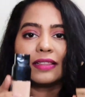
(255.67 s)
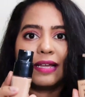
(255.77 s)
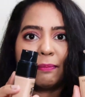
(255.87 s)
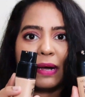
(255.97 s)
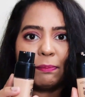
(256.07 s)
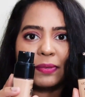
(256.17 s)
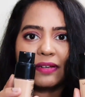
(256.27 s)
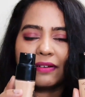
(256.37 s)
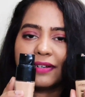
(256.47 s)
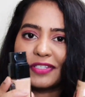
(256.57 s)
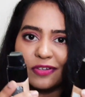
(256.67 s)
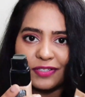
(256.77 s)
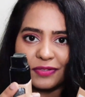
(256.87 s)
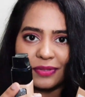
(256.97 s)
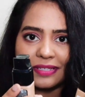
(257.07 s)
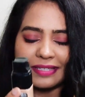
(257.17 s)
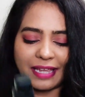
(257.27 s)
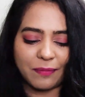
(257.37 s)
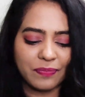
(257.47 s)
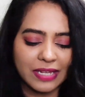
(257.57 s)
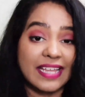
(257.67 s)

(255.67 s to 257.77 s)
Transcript: The pump here is also the same.